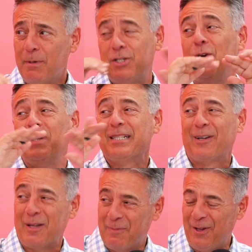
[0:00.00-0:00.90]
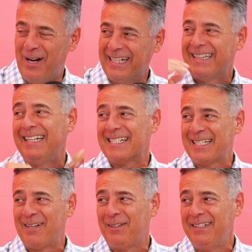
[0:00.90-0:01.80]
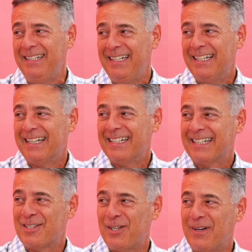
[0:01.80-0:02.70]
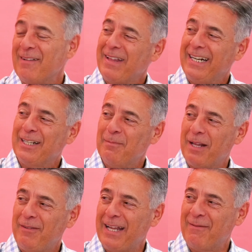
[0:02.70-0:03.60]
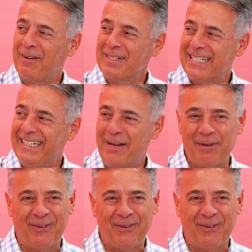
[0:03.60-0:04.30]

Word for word: but you don't necessarily belong at the next level. Because you don't have that income level. Have you ever seen that